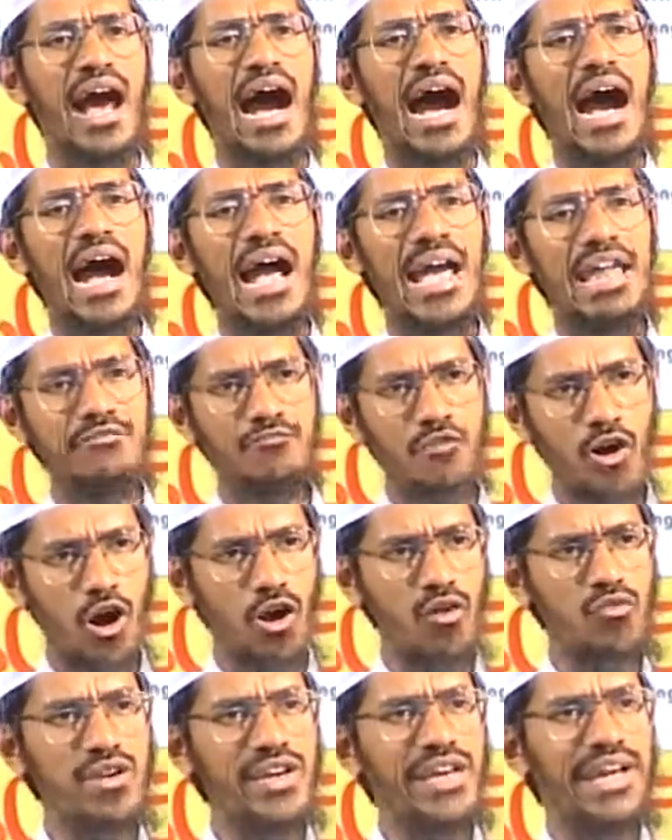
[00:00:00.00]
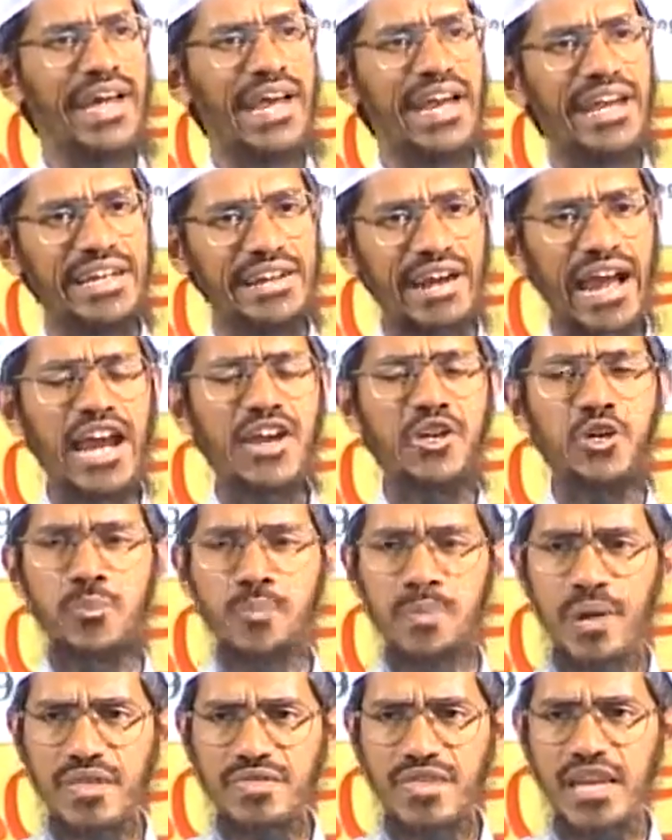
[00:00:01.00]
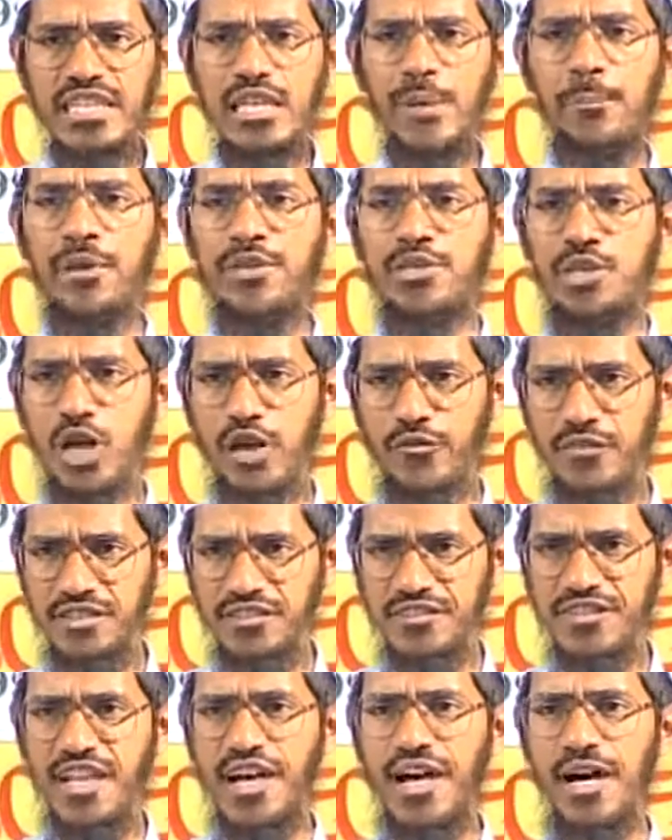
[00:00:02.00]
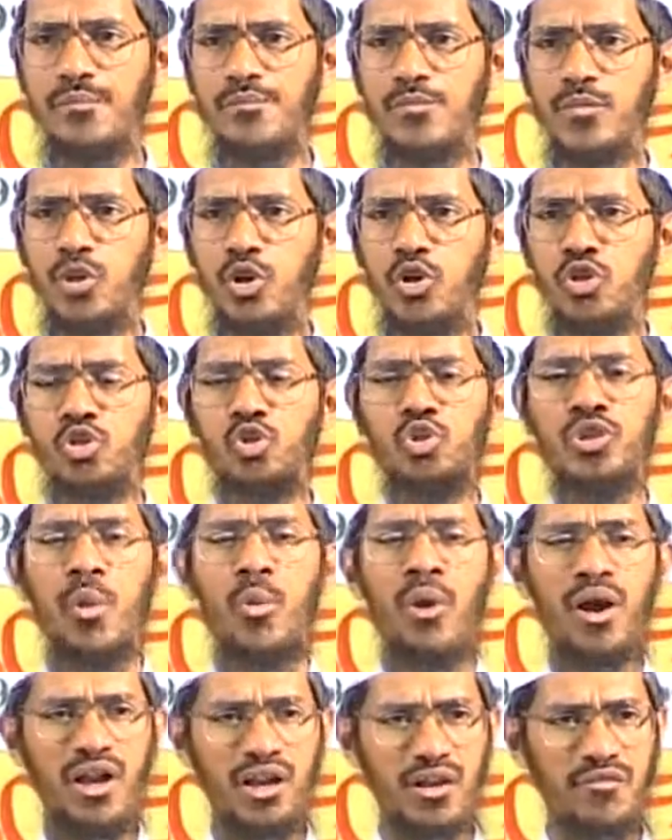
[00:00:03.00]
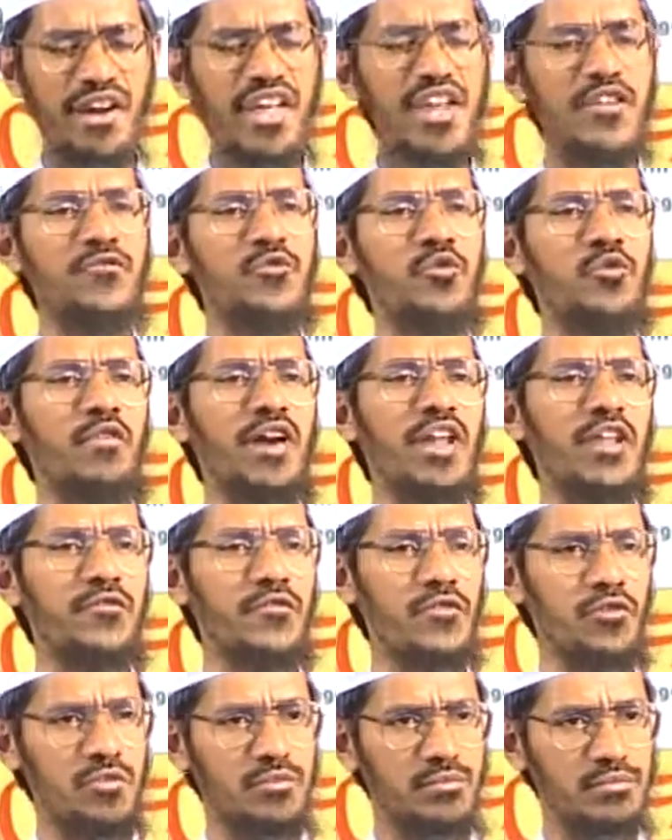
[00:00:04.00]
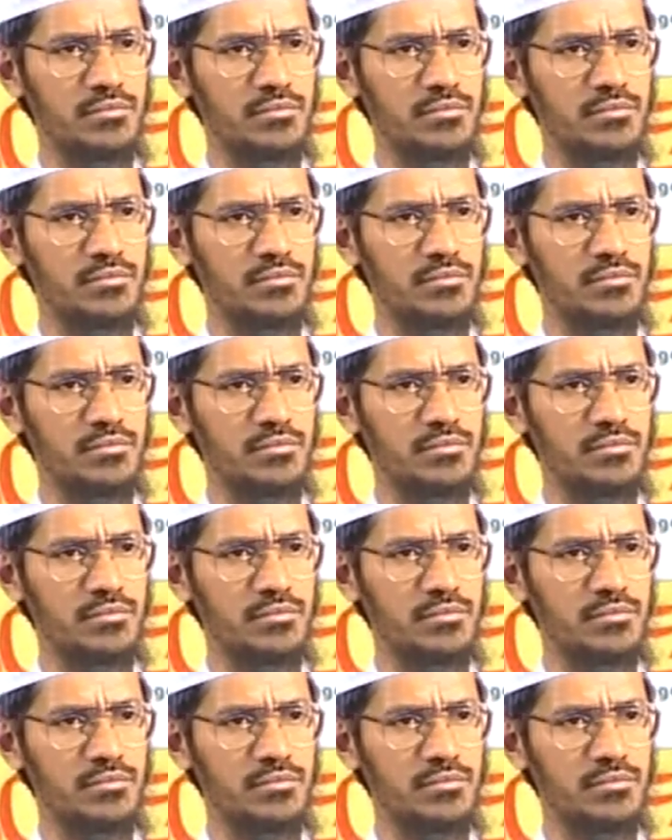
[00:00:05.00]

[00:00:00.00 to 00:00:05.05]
are involved in trying to present the picture of Islam to the world. Very few, very few.